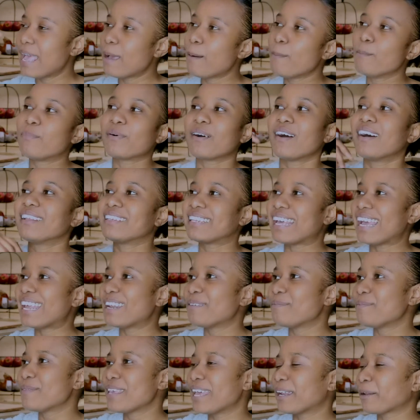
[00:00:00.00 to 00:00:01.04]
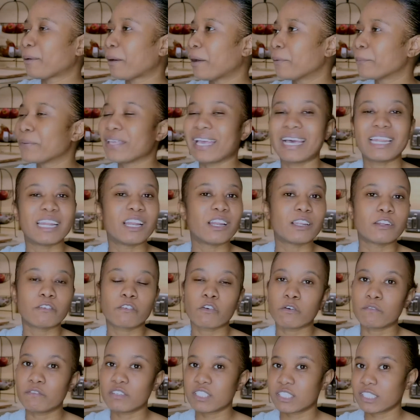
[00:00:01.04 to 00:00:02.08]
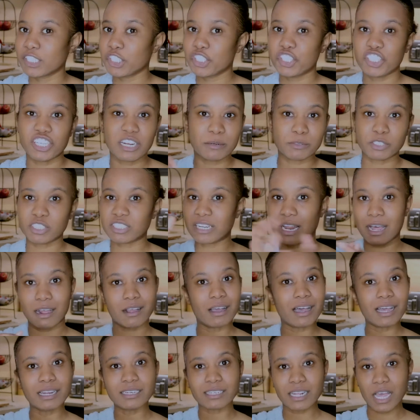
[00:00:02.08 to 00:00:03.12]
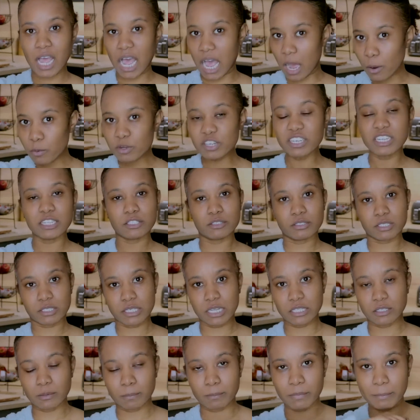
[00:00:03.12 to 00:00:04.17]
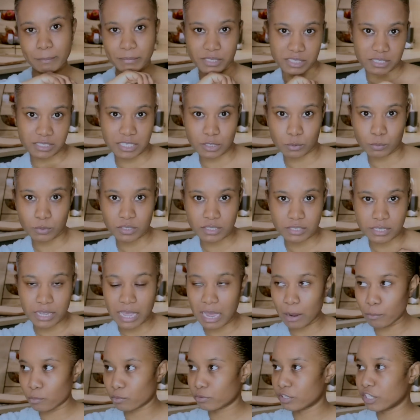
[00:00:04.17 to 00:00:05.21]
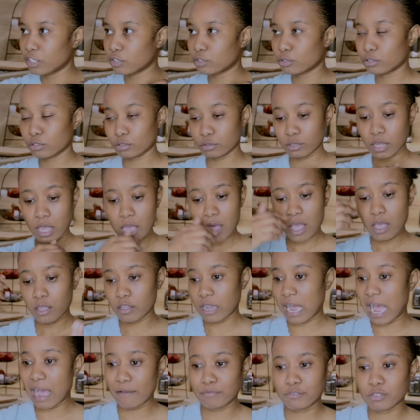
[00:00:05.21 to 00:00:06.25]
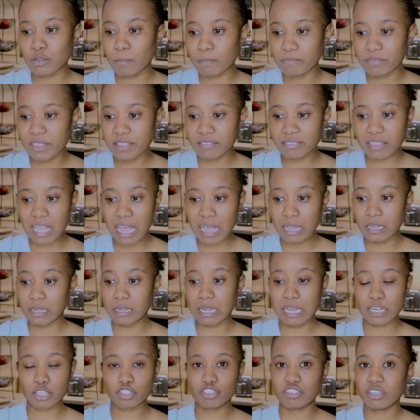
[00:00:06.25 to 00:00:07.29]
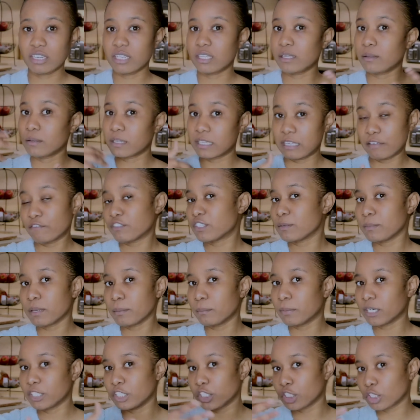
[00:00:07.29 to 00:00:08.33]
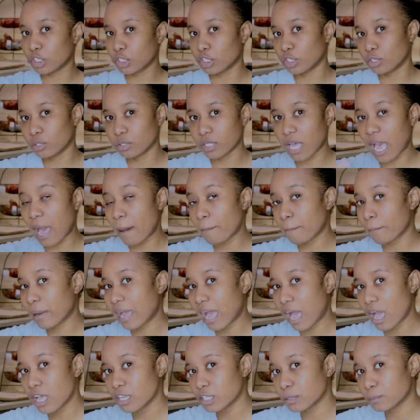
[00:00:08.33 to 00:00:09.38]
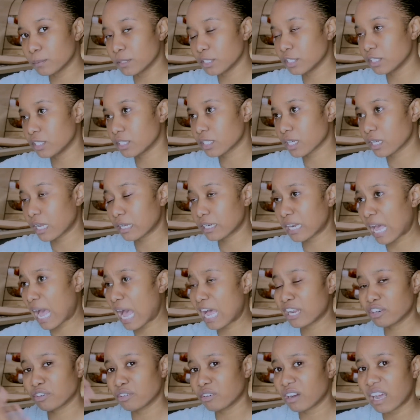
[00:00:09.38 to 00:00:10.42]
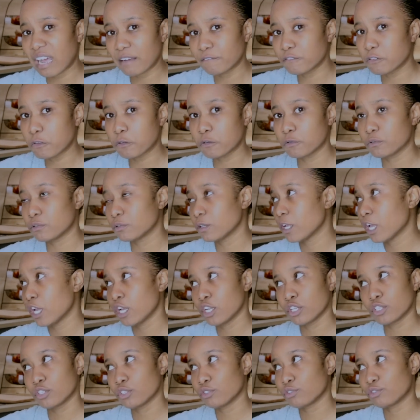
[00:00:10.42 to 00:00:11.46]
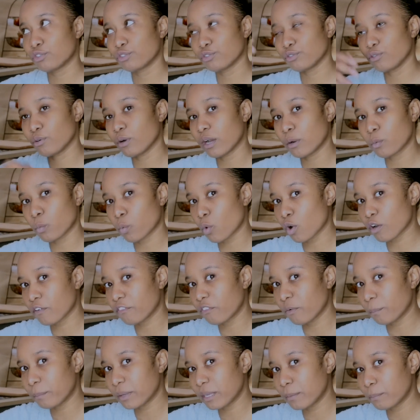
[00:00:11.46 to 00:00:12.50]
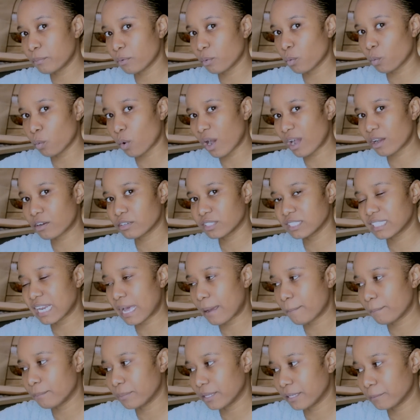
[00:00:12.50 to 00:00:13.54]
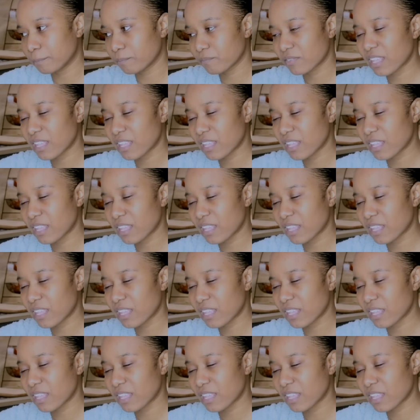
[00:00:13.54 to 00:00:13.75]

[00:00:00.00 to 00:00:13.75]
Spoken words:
But then me and God, we had a lot of conversation. I'm just like, God, I would need to set up my business one day. I would need to have something that actually gives me money to help my husband, that I don't have to go and work for people. What could that be?